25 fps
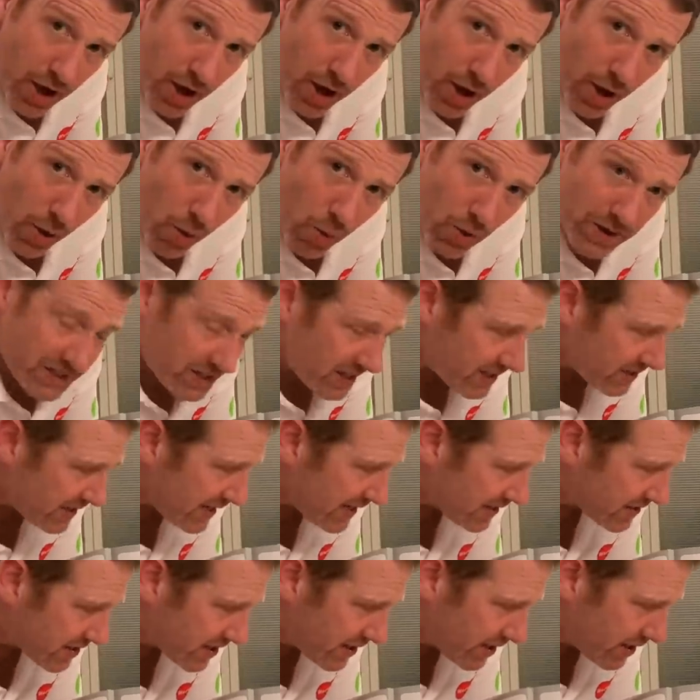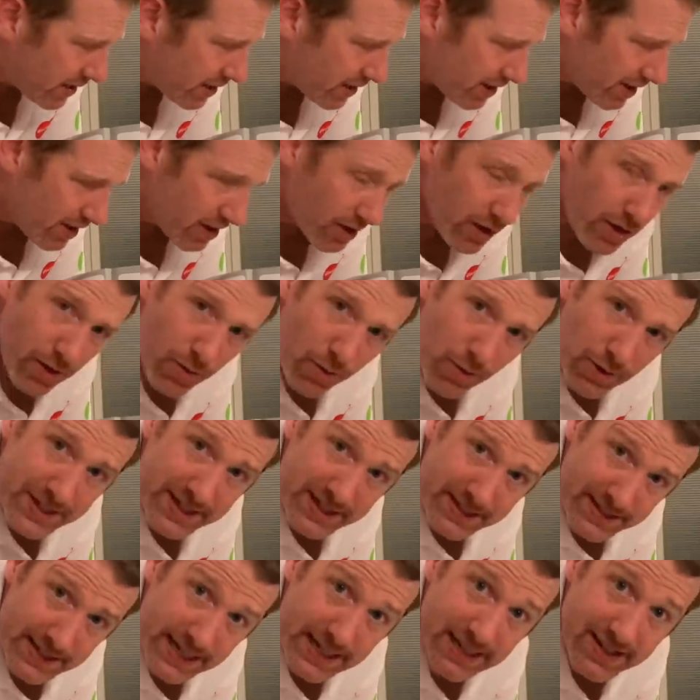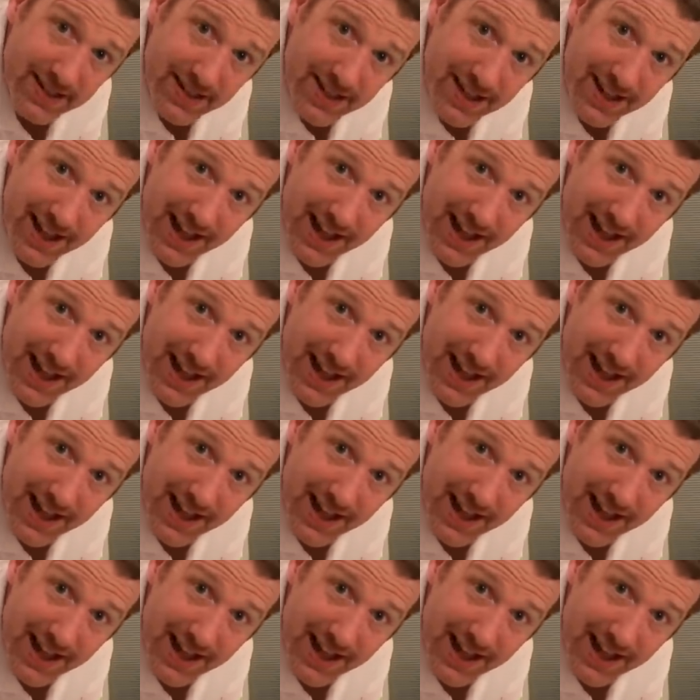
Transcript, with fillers: What is it? What is it?